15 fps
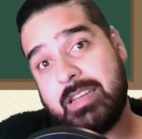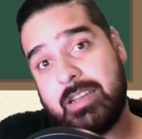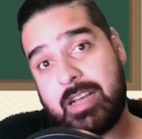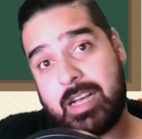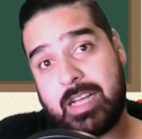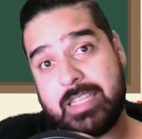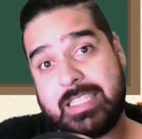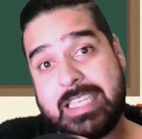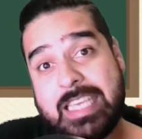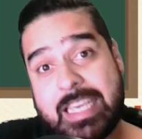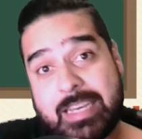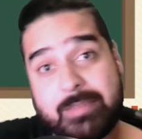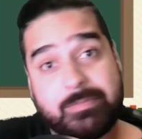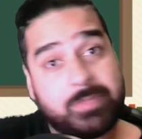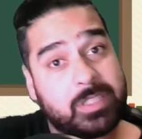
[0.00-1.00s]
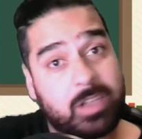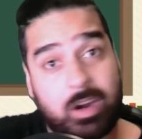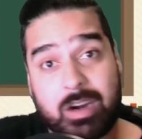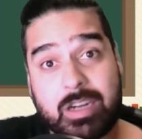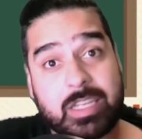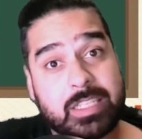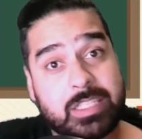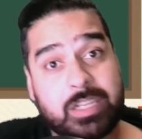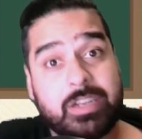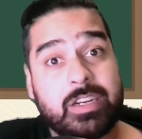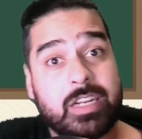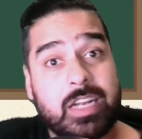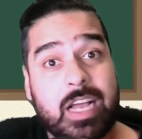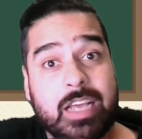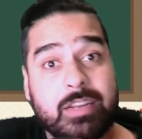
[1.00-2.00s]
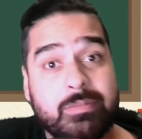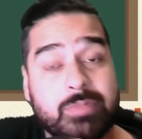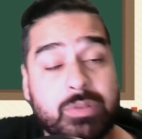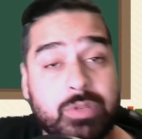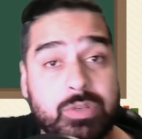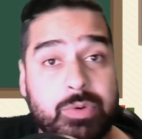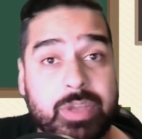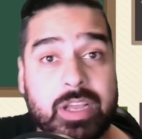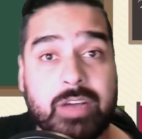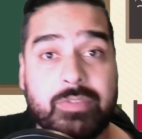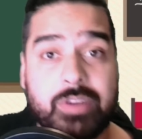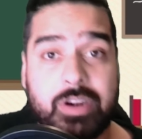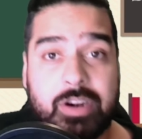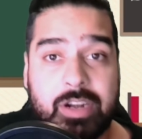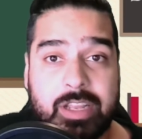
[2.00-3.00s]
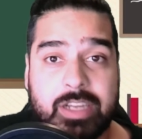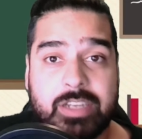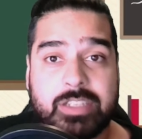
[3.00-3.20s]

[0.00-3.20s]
TMs are considered an items, which we covered earlier.